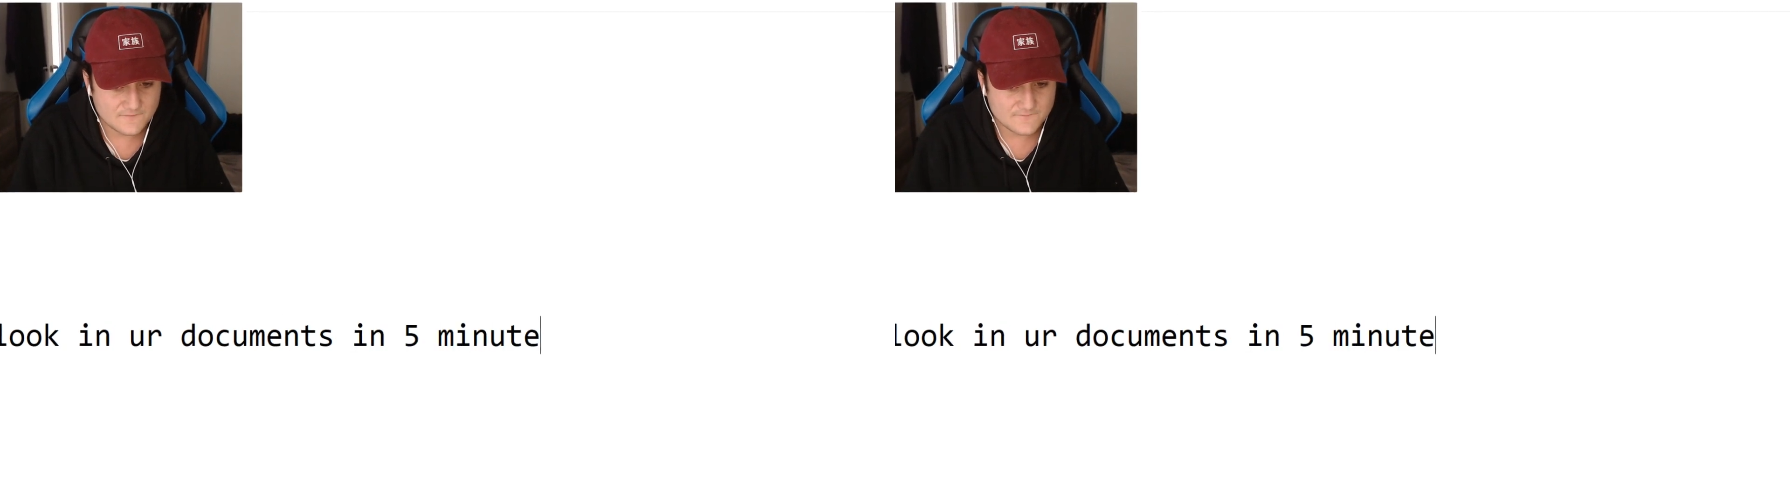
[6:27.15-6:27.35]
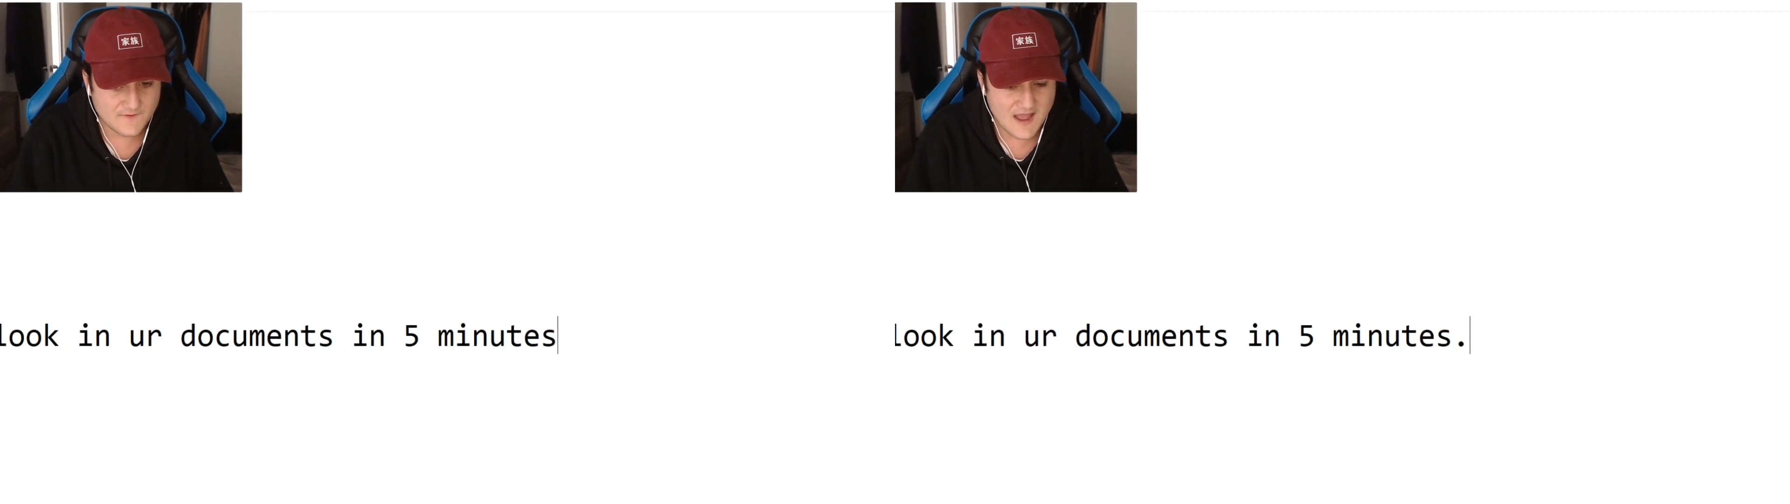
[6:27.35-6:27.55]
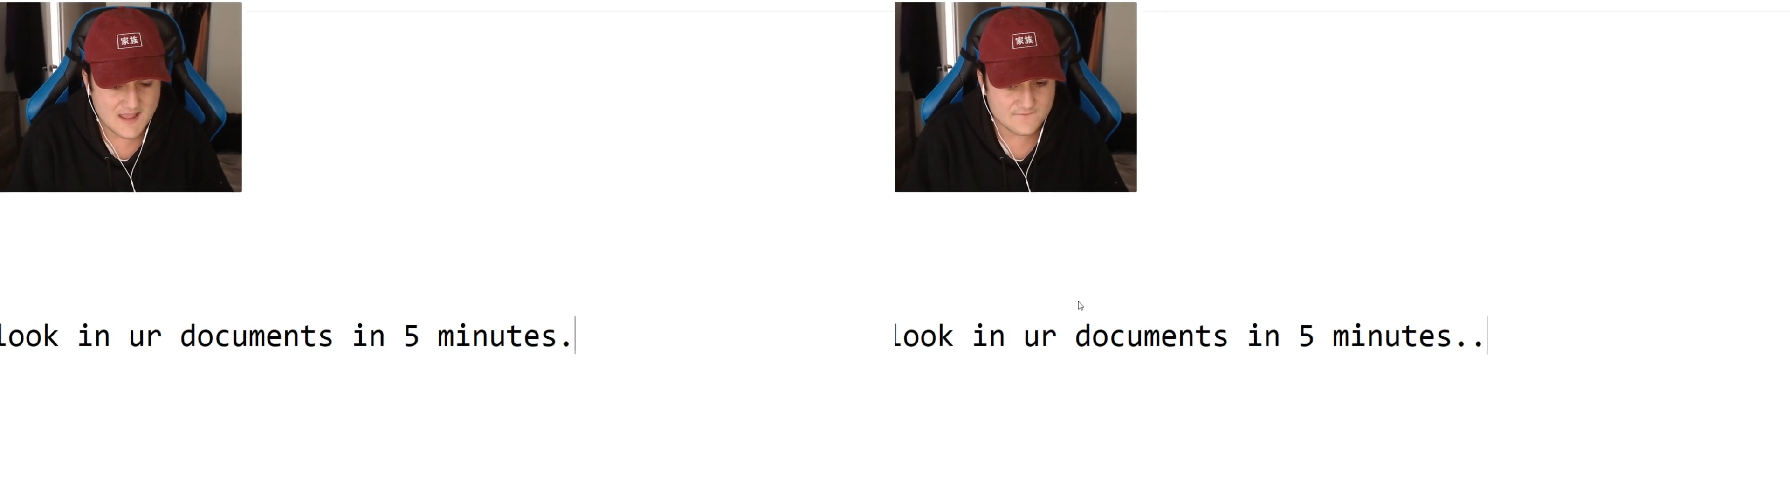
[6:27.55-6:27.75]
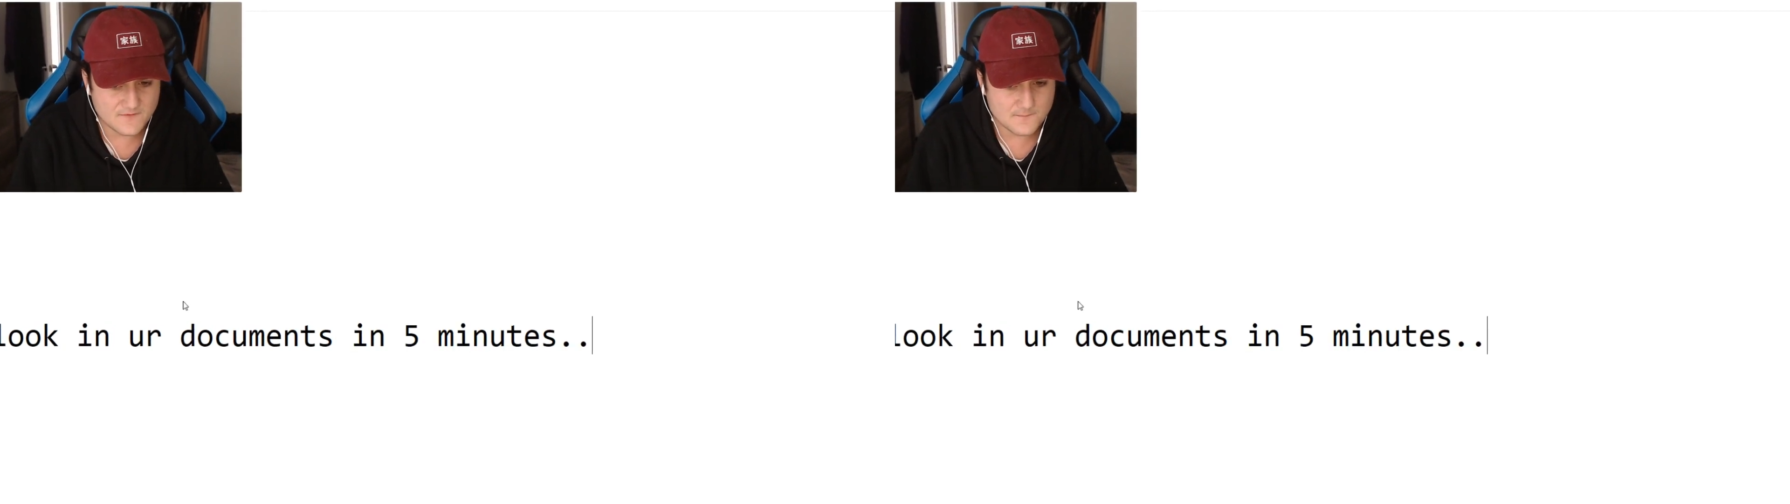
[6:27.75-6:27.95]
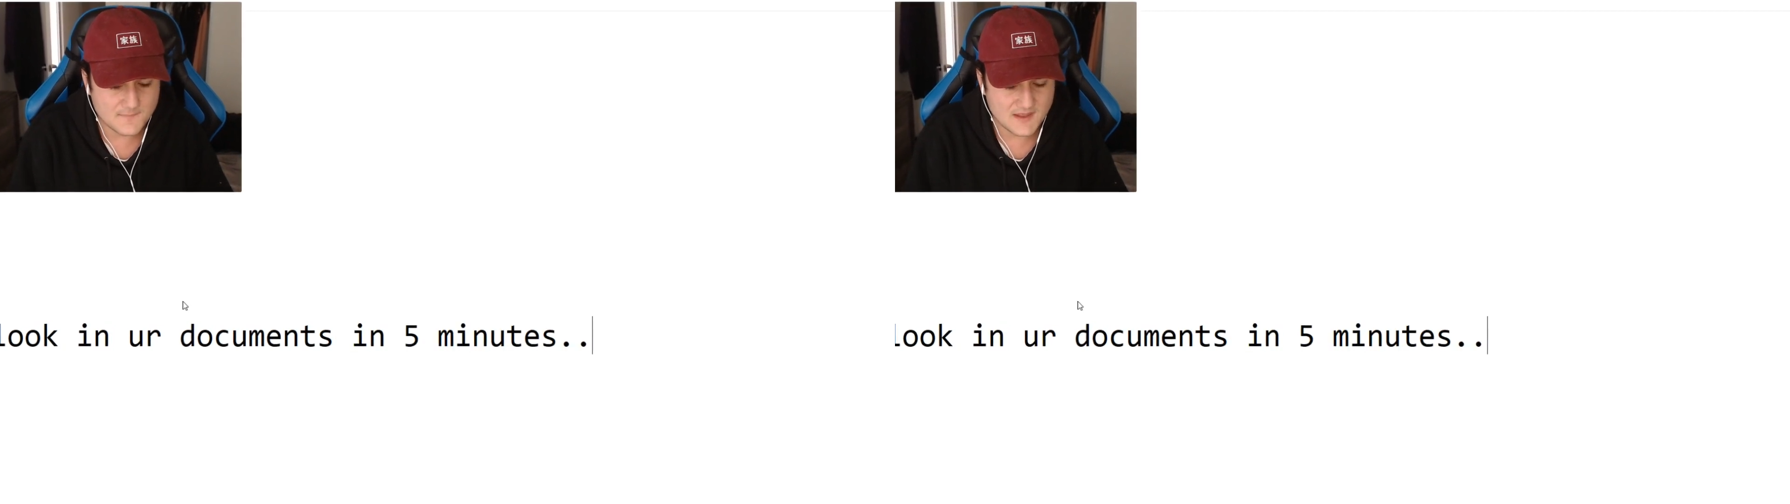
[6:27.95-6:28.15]

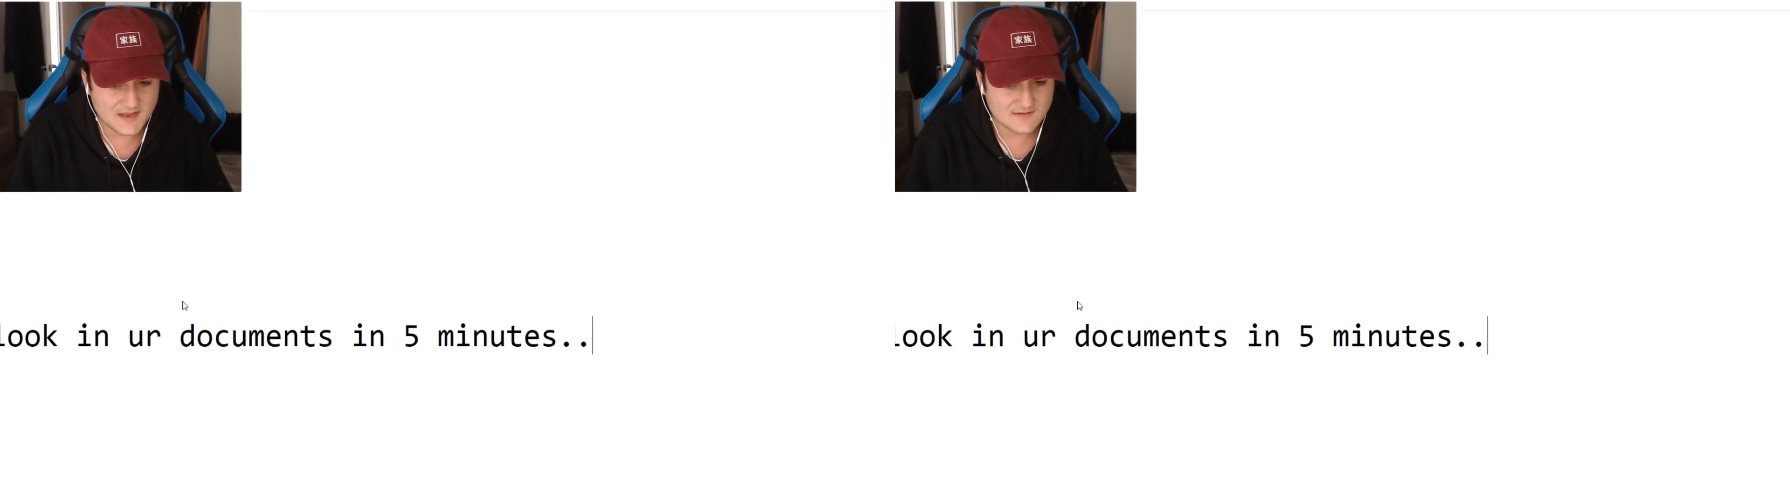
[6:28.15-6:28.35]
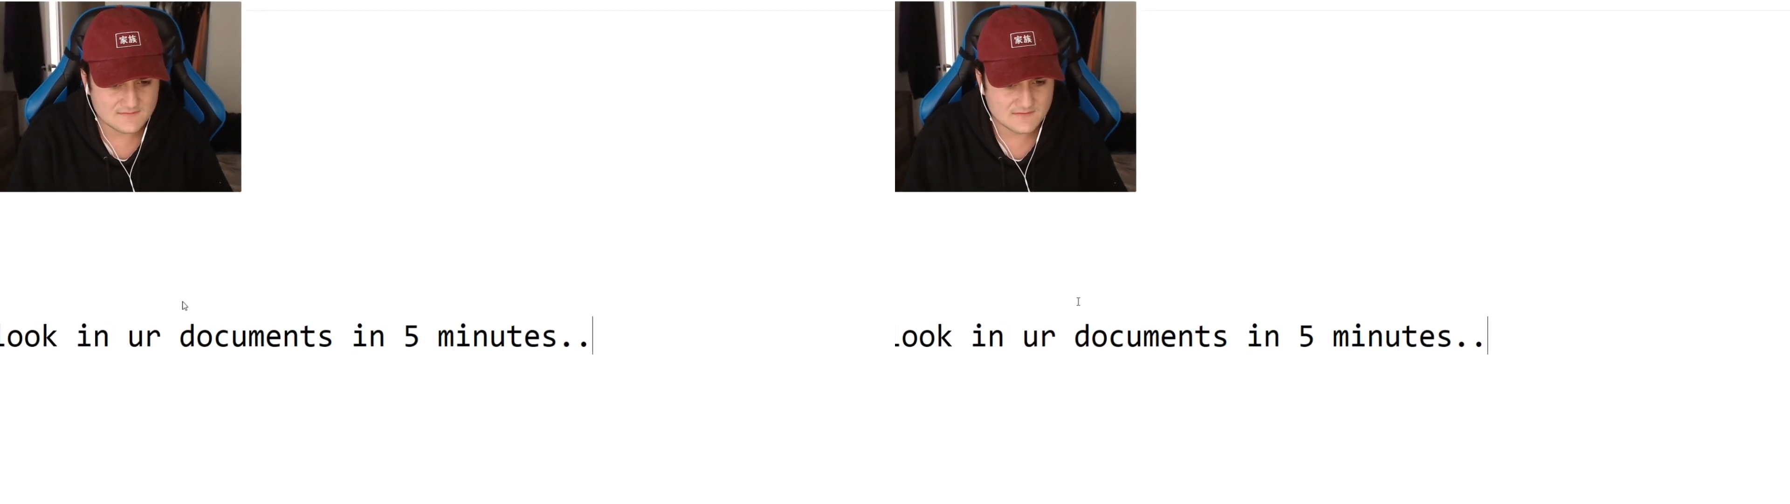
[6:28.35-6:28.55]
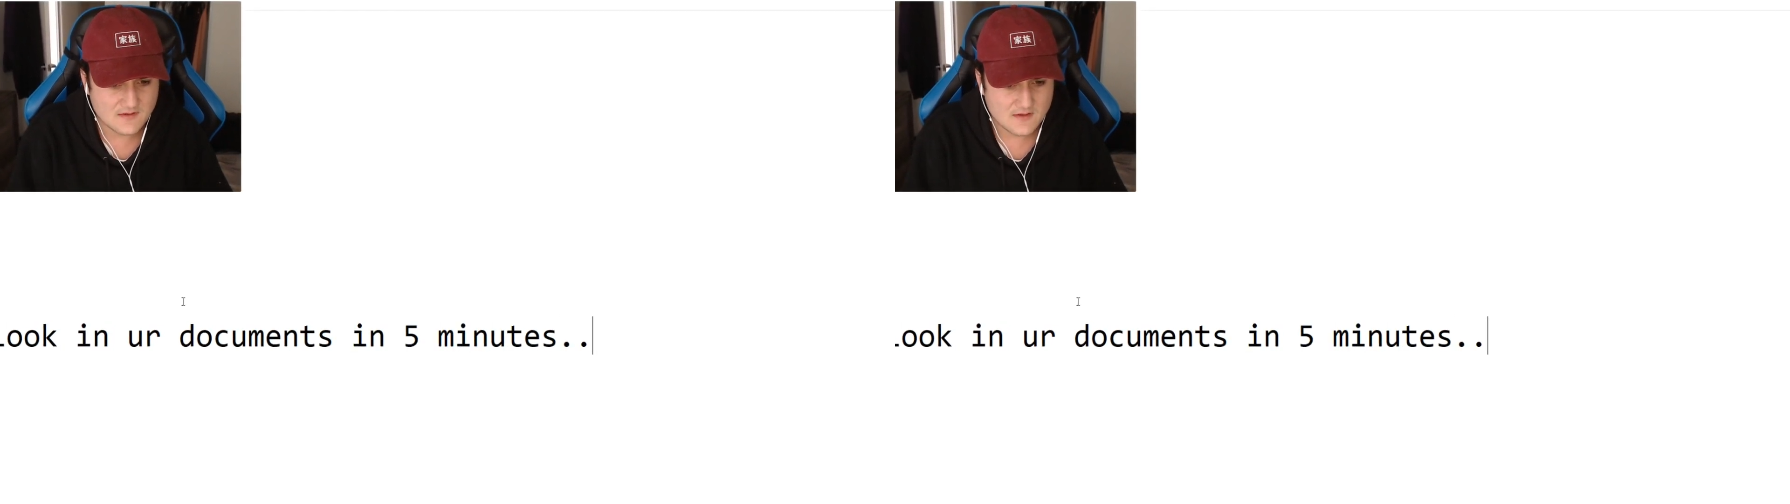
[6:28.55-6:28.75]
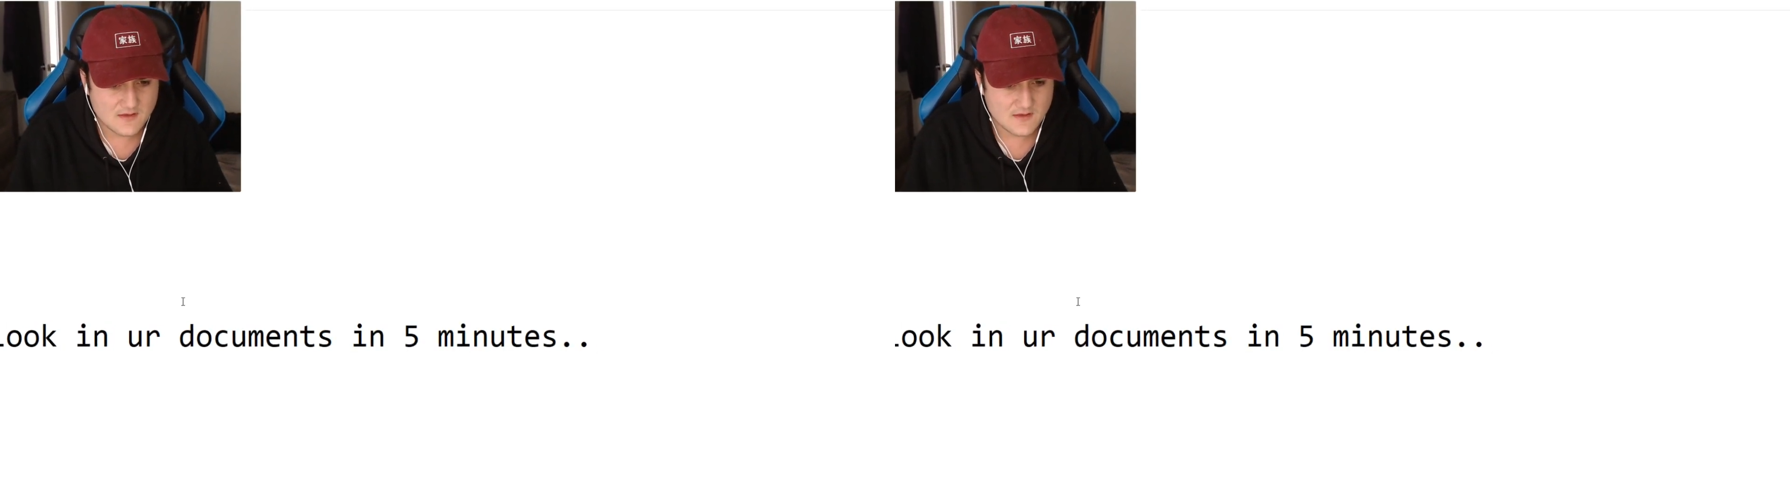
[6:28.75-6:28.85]
five minutes.